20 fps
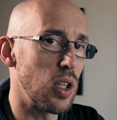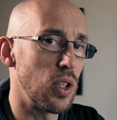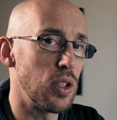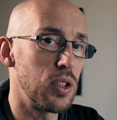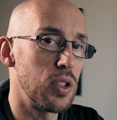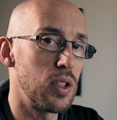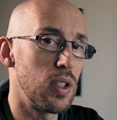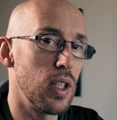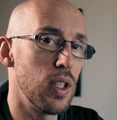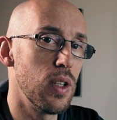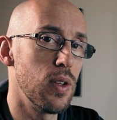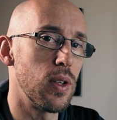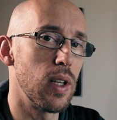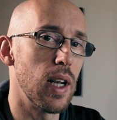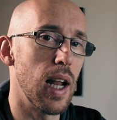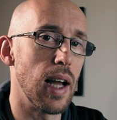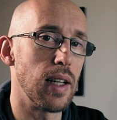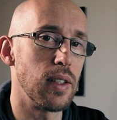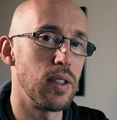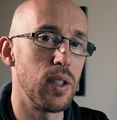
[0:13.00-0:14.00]
touch that you
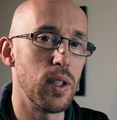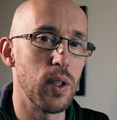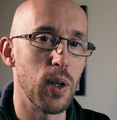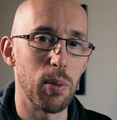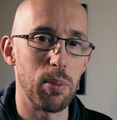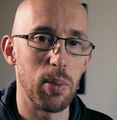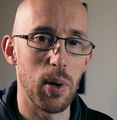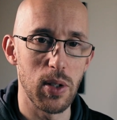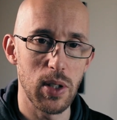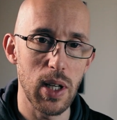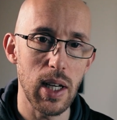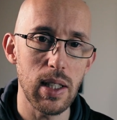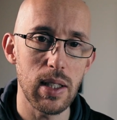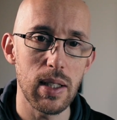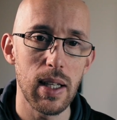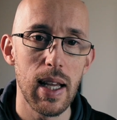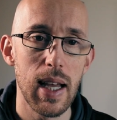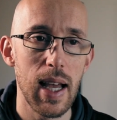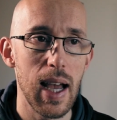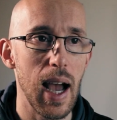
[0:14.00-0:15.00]
can add to your
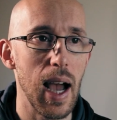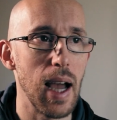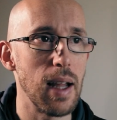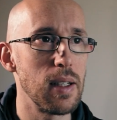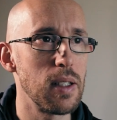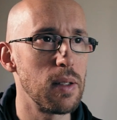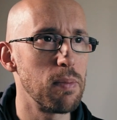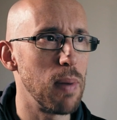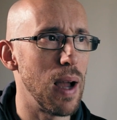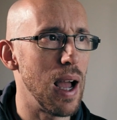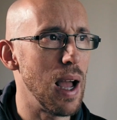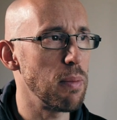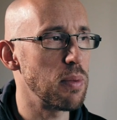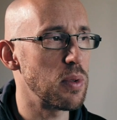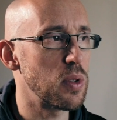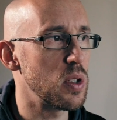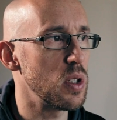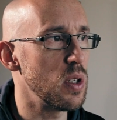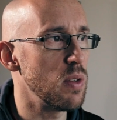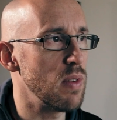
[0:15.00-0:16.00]
projects, and
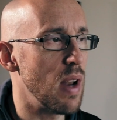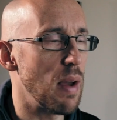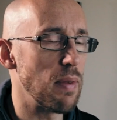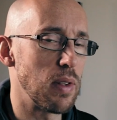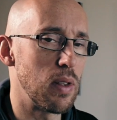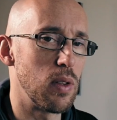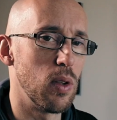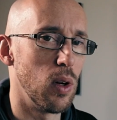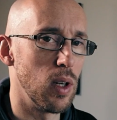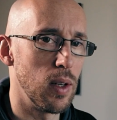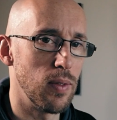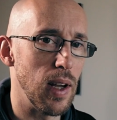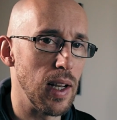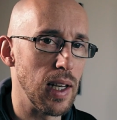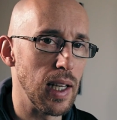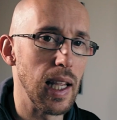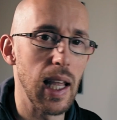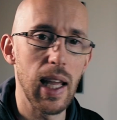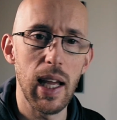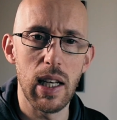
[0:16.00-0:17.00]
perhaps you've never thought of
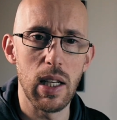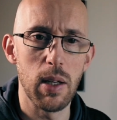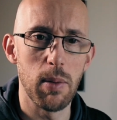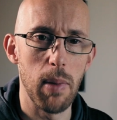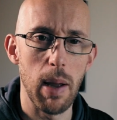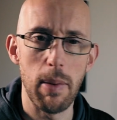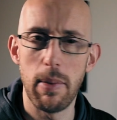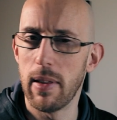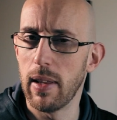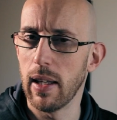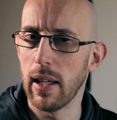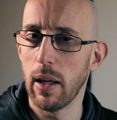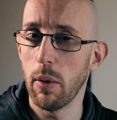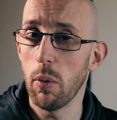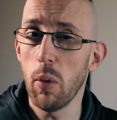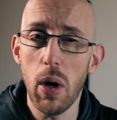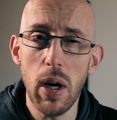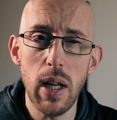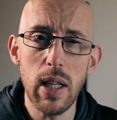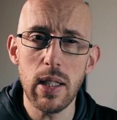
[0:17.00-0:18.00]
adding it and you're maybe
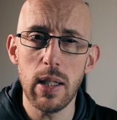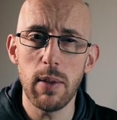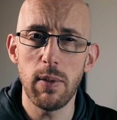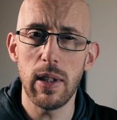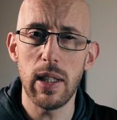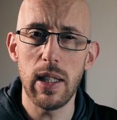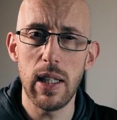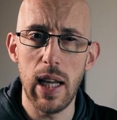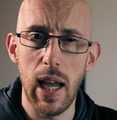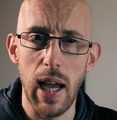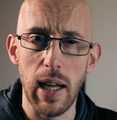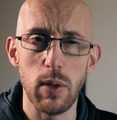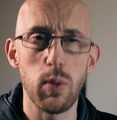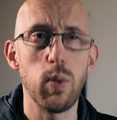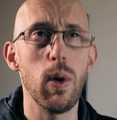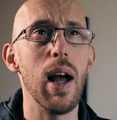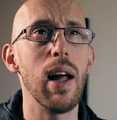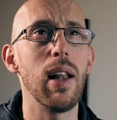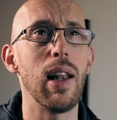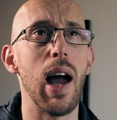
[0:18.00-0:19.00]
thinking, what is a vignette?
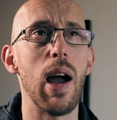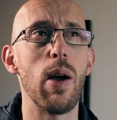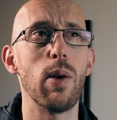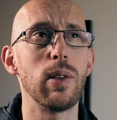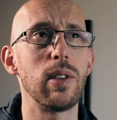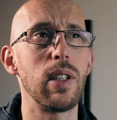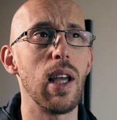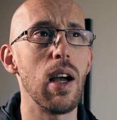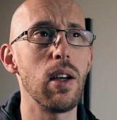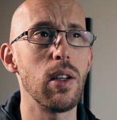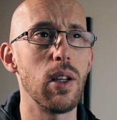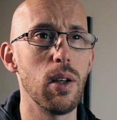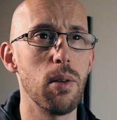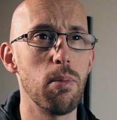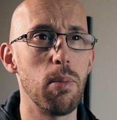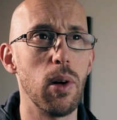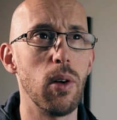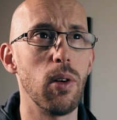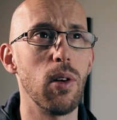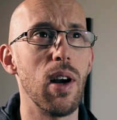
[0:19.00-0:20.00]
Well, I will tell
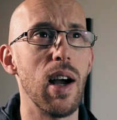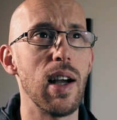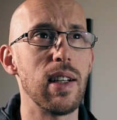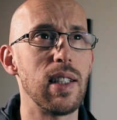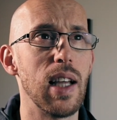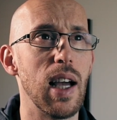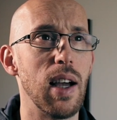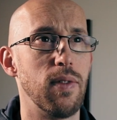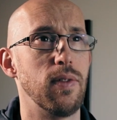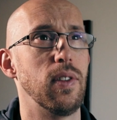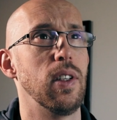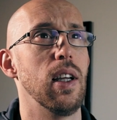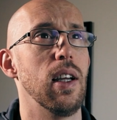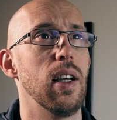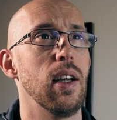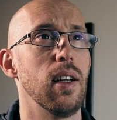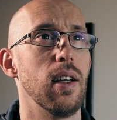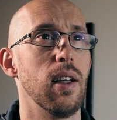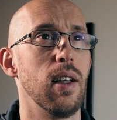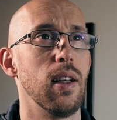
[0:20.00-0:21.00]
you, but right
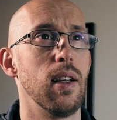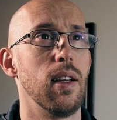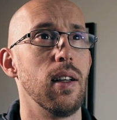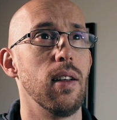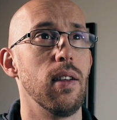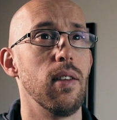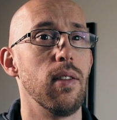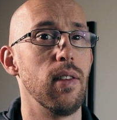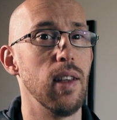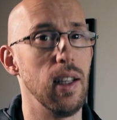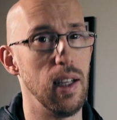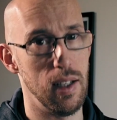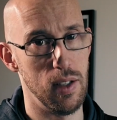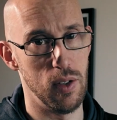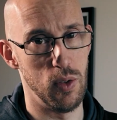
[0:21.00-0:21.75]
after the